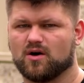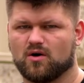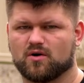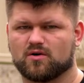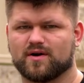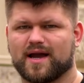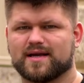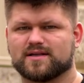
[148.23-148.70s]

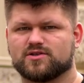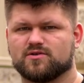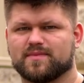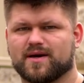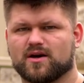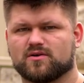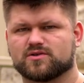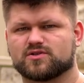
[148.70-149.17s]
or as you
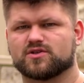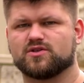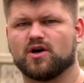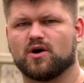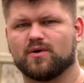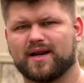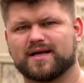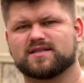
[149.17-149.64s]
may also
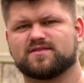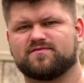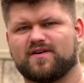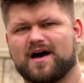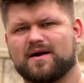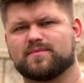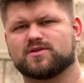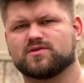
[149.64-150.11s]
know it as
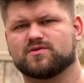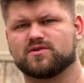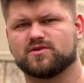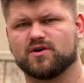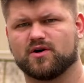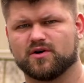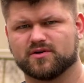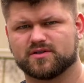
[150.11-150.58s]
fiber to the
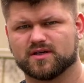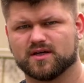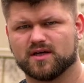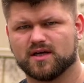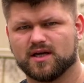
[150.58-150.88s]
node.